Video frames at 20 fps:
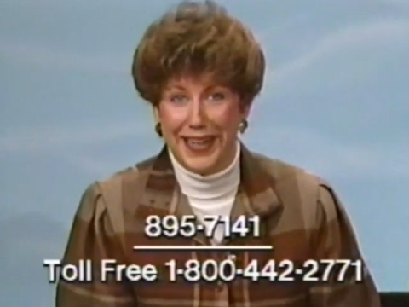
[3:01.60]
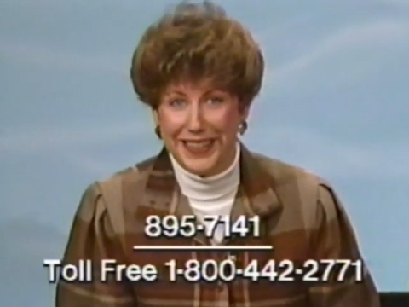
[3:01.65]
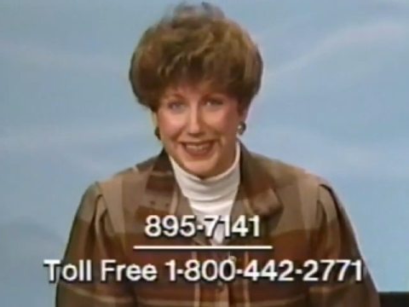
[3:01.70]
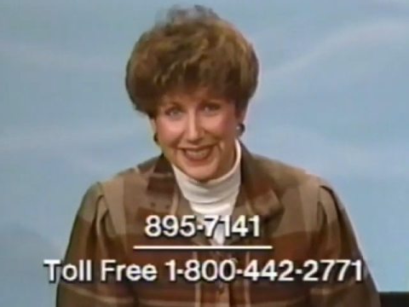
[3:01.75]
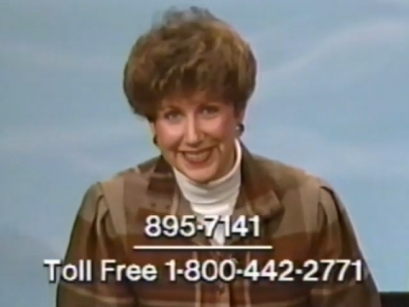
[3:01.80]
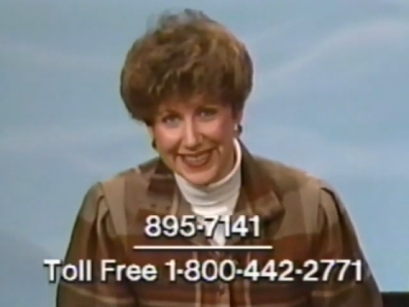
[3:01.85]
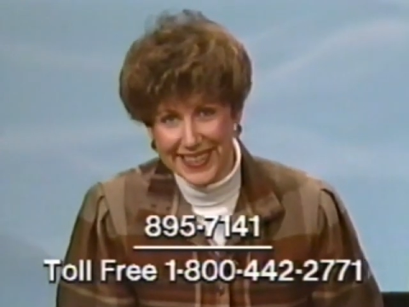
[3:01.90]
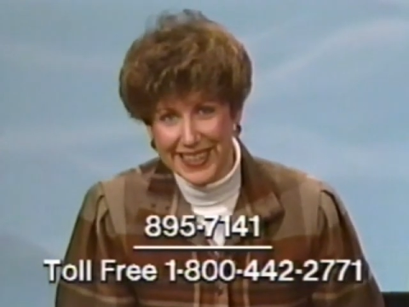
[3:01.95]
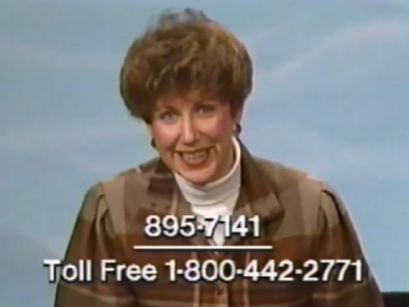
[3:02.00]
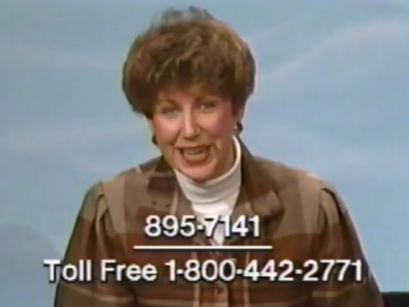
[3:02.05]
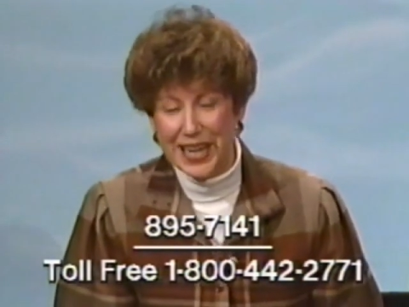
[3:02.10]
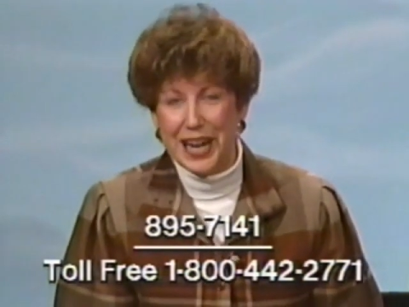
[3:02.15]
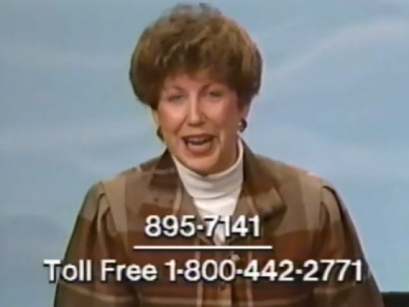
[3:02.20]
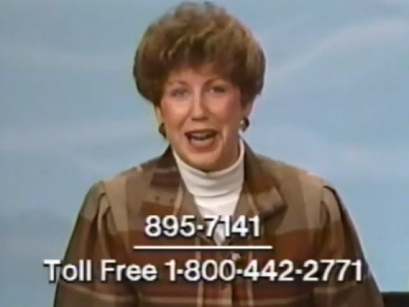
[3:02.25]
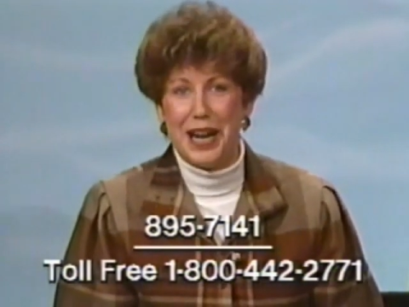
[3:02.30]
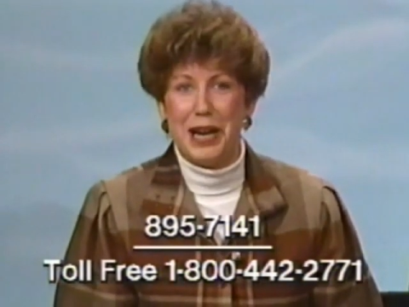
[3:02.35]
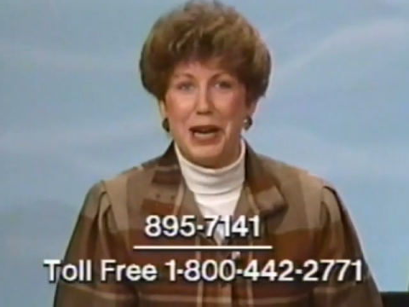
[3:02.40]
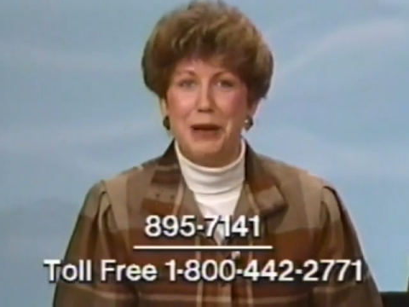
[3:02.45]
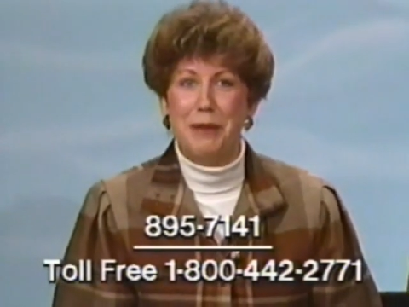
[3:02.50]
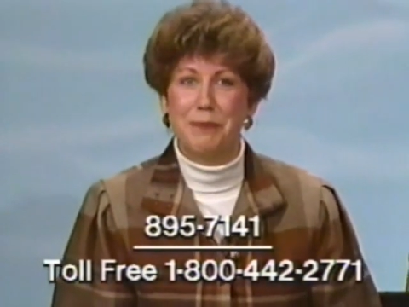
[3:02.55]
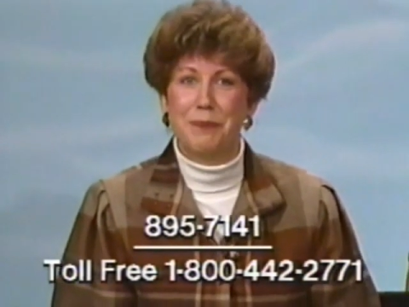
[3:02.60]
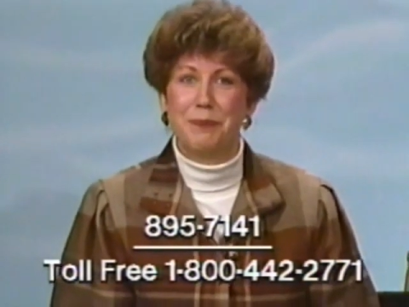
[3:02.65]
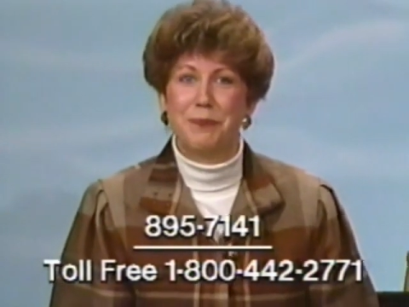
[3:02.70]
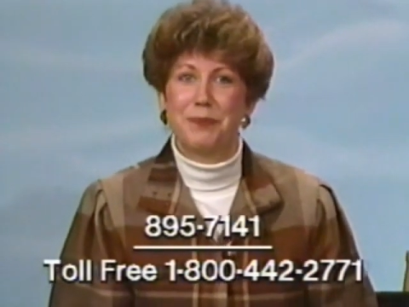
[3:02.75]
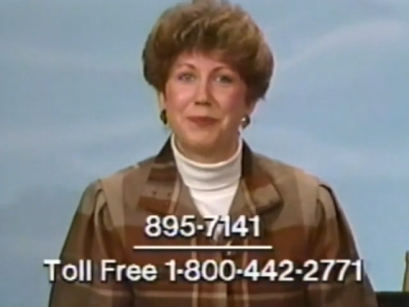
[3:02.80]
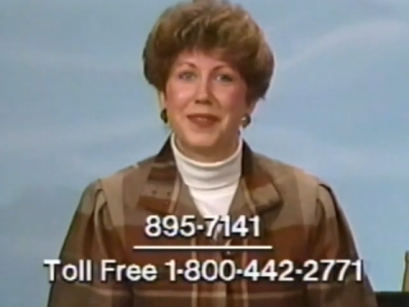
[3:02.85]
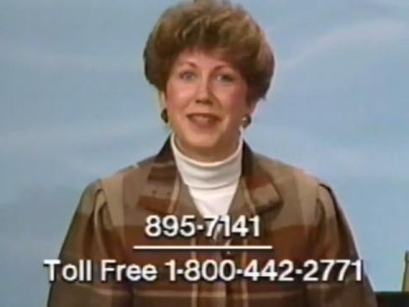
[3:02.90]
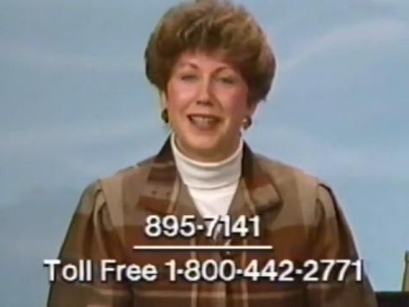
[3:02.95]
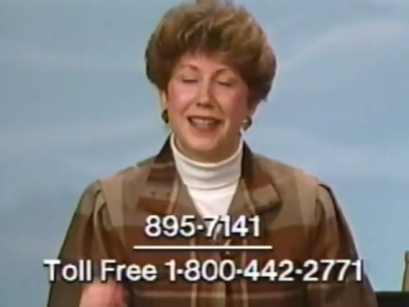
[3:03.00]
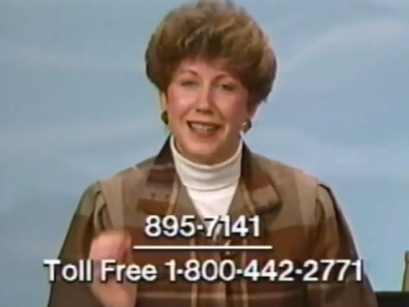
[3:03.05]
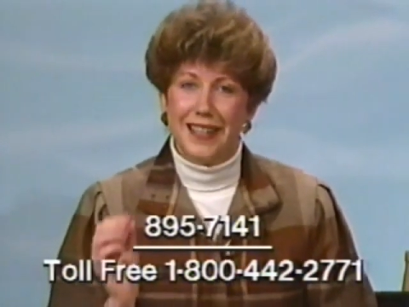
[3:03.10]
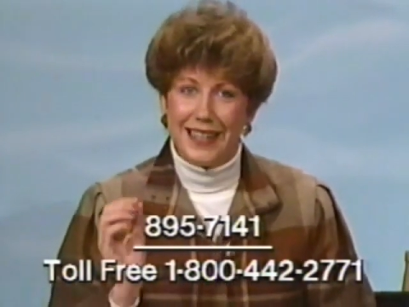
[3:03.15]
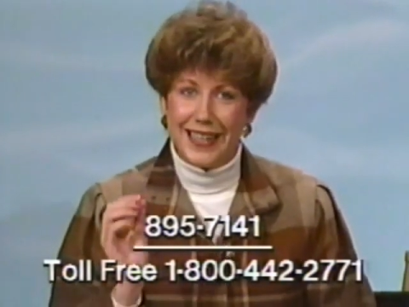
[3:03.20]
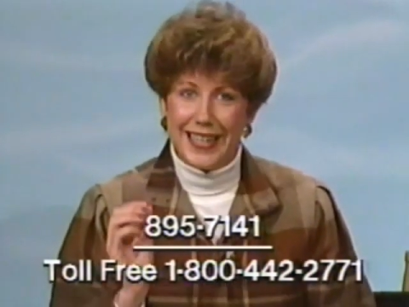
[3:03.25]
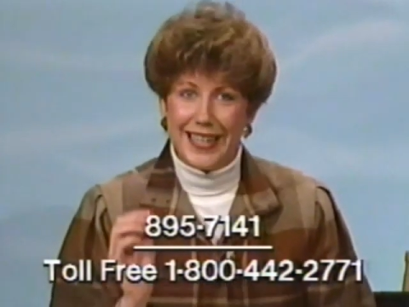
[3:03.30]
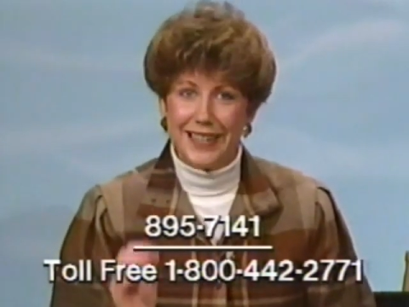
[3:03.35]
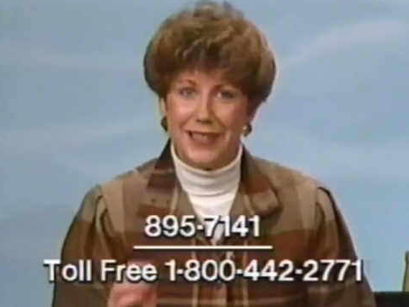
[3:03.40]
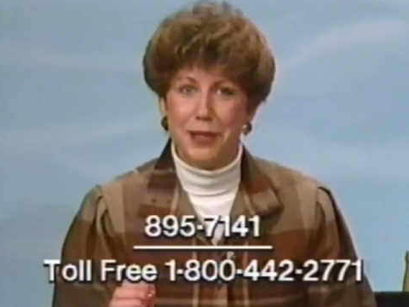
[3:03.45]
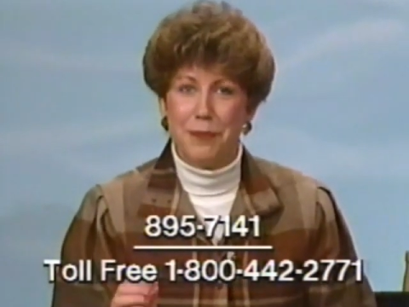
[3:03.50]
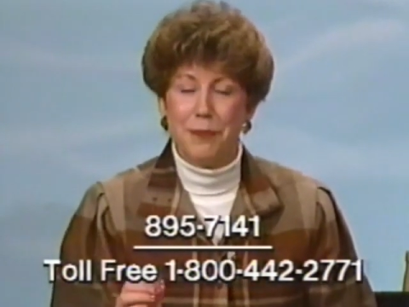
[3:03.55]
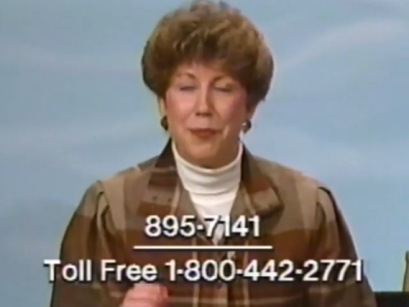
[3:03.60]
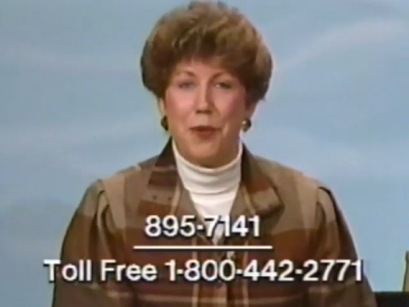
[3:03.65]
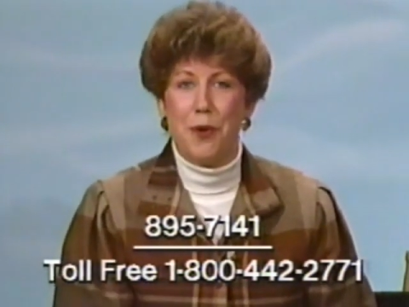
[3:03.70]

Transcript: us. Um, it's